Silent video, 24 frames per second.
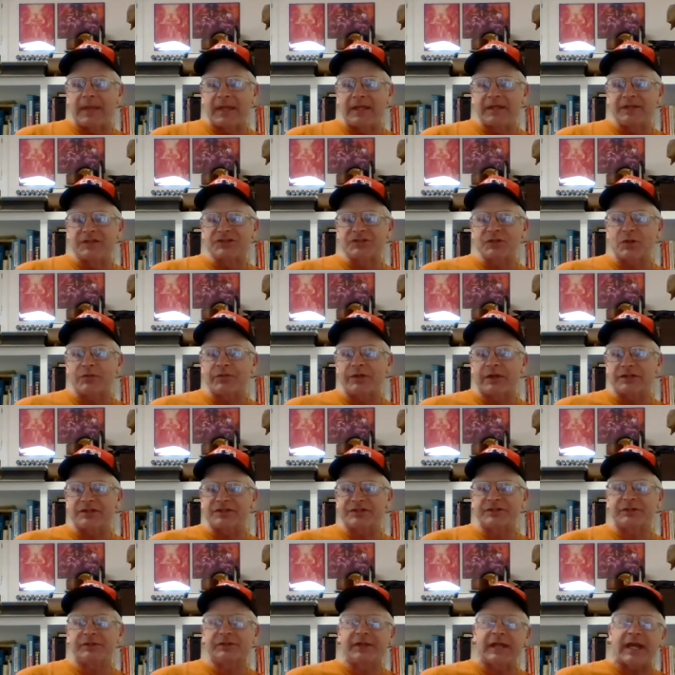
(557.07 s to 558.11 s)
and so they're
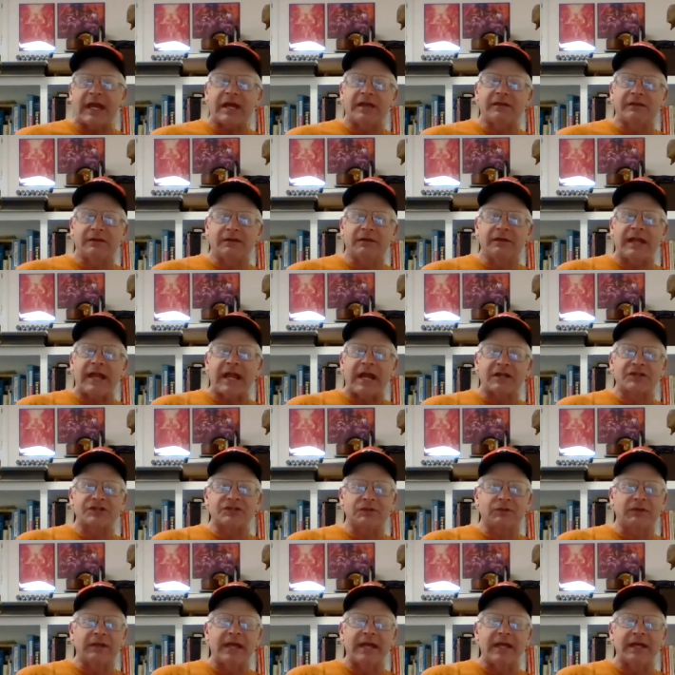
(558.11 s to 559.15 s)
still gathering
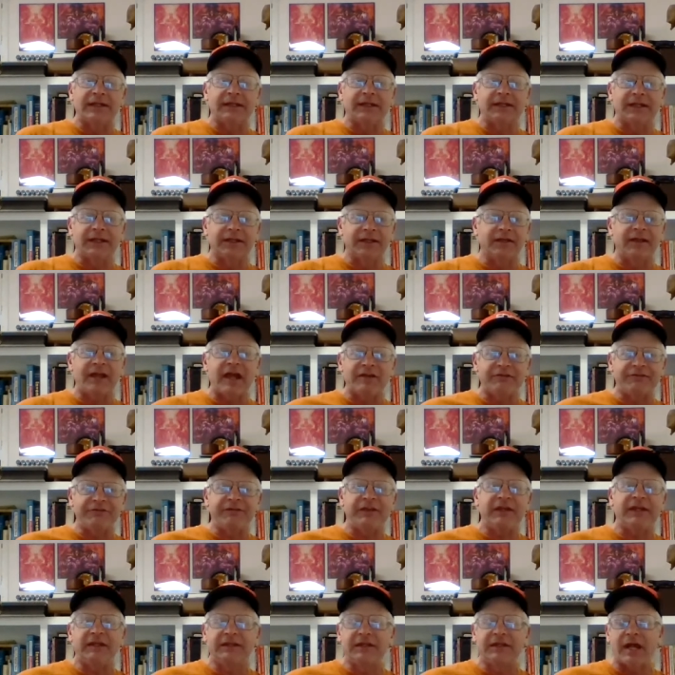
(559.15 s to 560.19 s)
natural honey, and and that
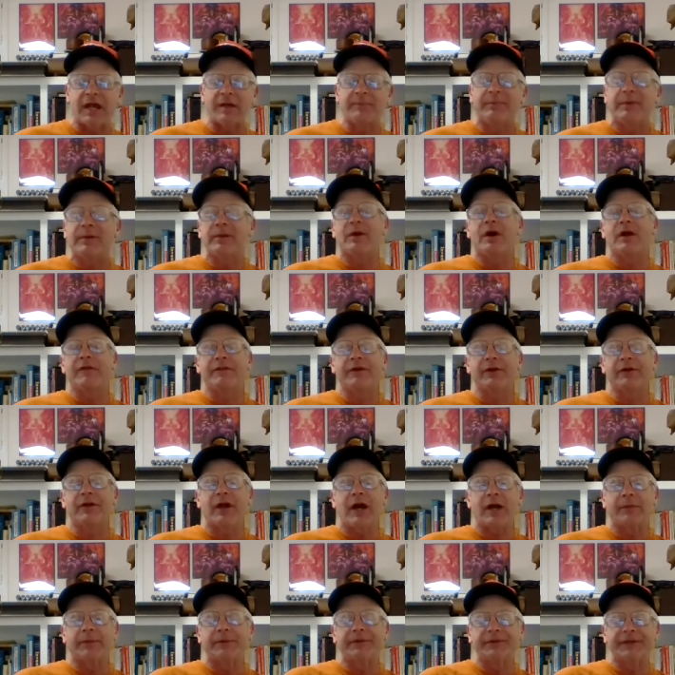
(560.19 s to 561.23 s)
feed that I put on, they're
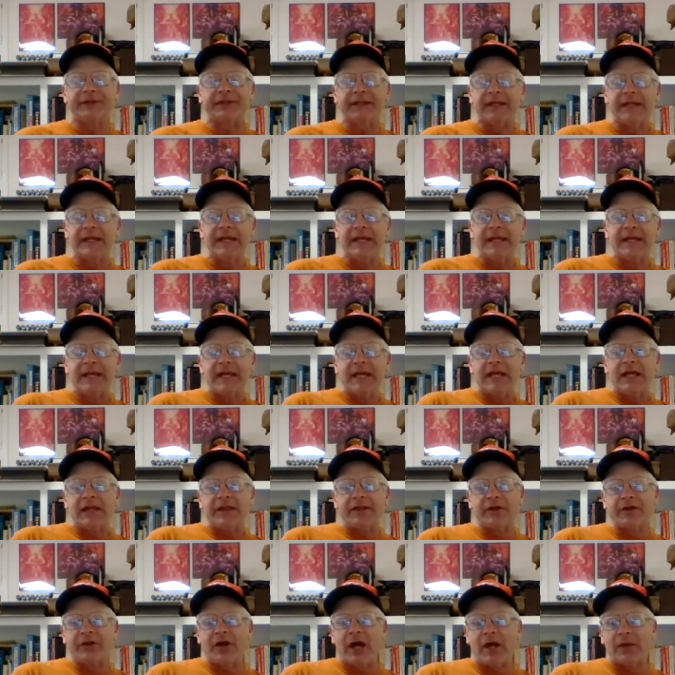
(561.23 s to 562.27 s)
not really
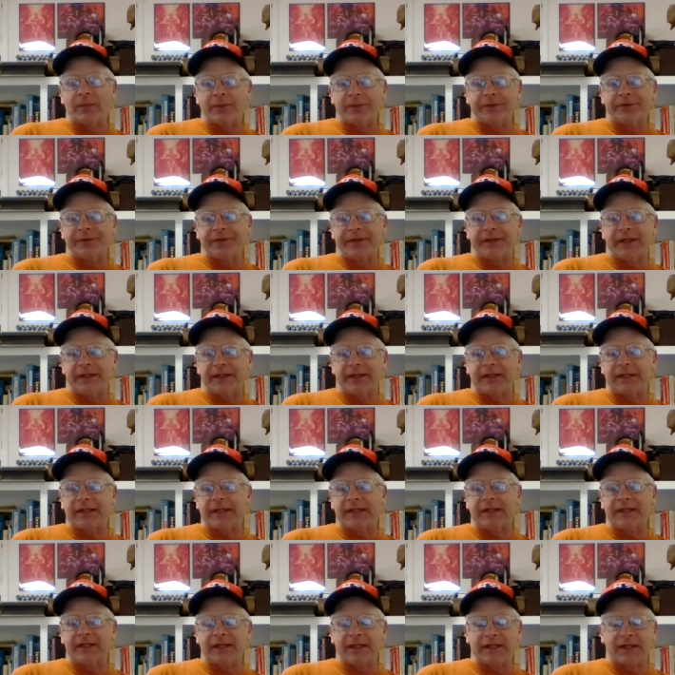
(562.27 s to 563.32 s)
they're not really going to